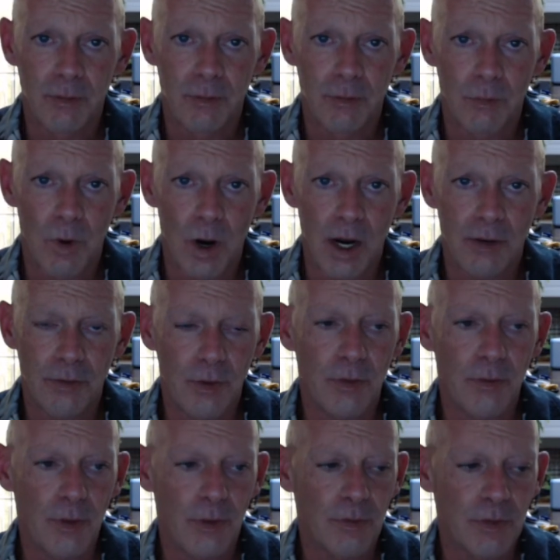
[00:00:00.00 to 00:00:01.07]
right?
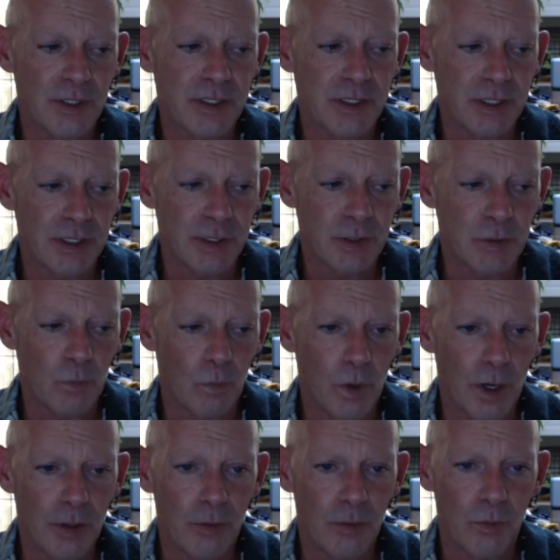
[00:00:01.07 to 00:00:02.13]
This is
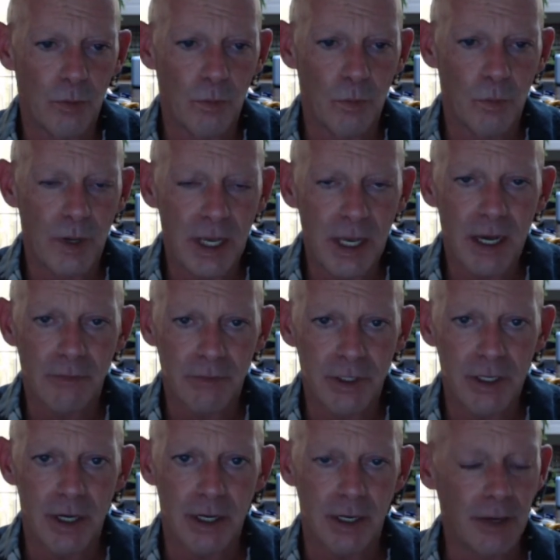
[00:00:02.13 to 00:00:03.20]
what we have
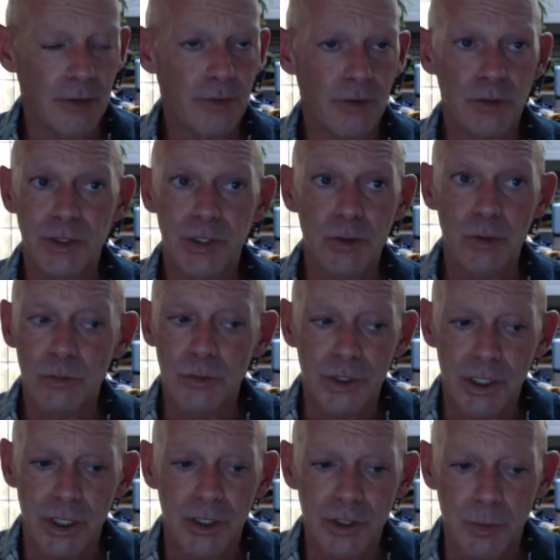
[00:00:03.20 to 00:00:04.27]
done. And there's no
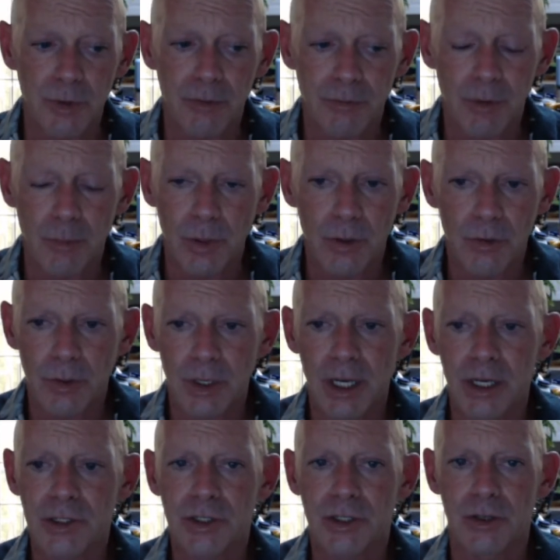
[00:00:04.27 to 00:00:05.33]
judgment from
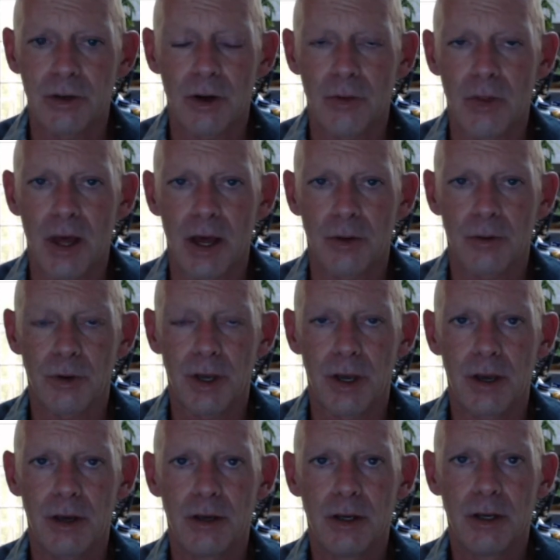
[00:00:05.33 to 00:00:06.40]
creation on that,
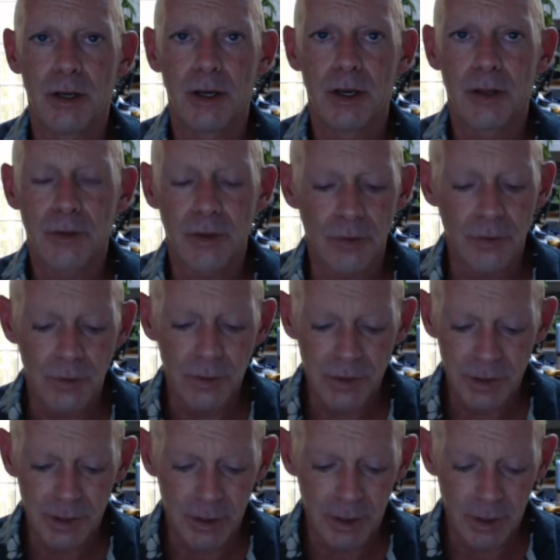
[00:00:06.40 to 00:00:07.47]
okay?
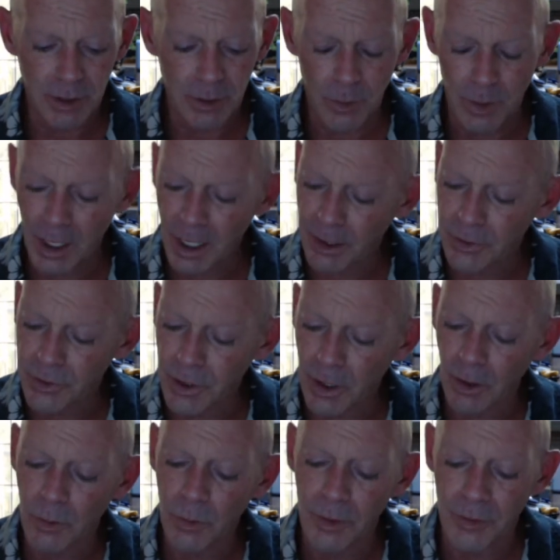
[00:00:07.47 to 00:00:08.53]
I had a
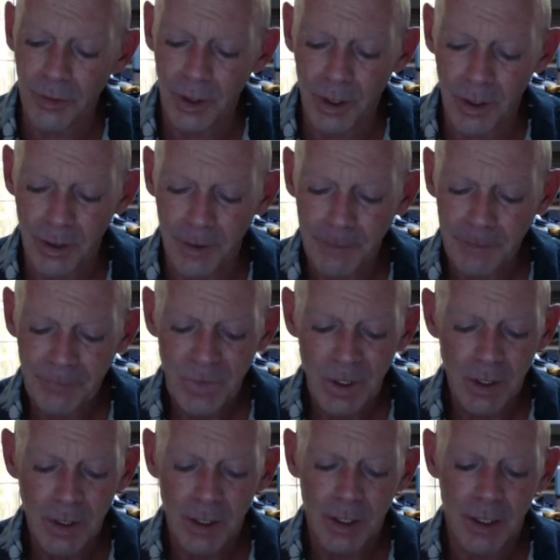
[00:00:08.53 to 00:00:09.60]
talk with a
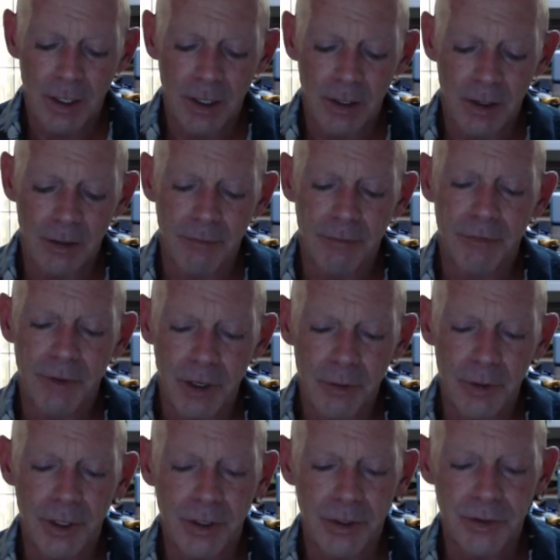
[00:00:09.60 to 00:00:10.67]

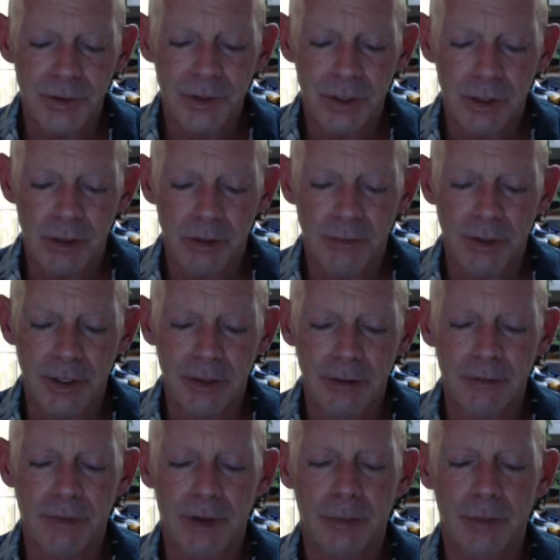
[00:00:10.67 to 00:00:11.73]
very
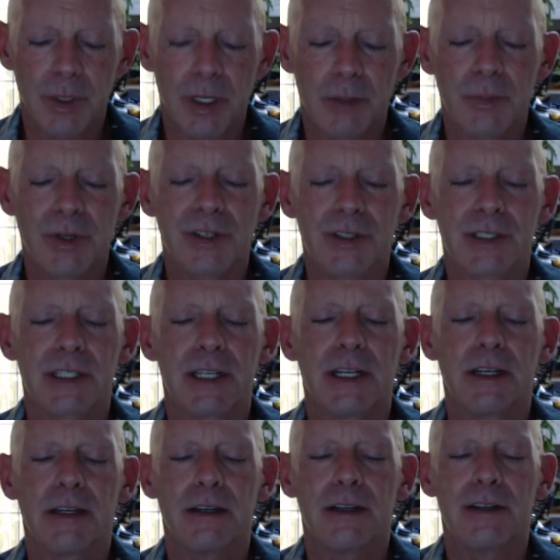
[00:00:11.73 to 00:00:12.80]
conservative, I'm going to
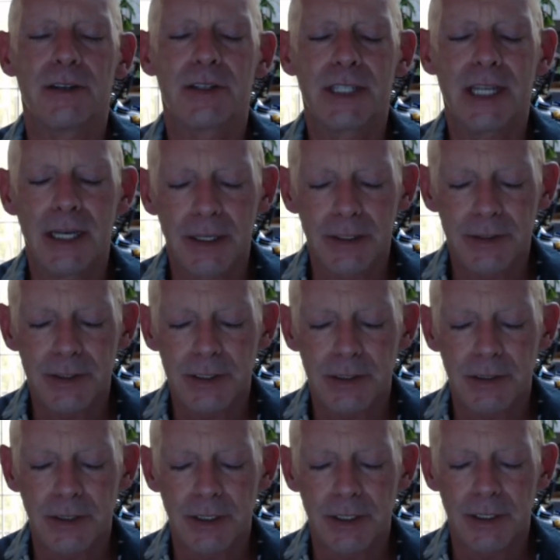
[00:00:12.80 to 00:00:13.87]
say
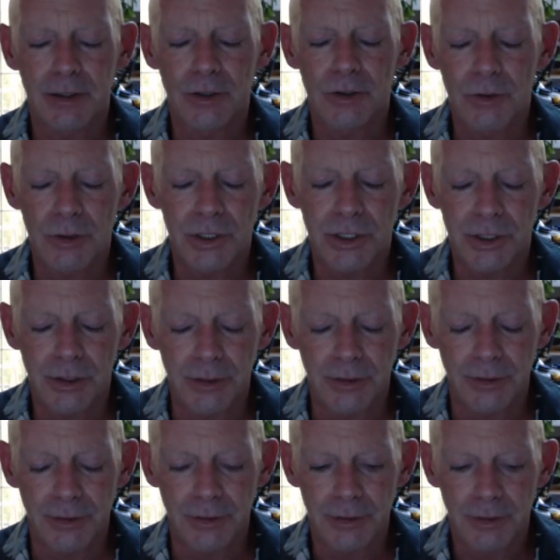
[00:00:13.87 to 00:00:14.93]
intensely Christian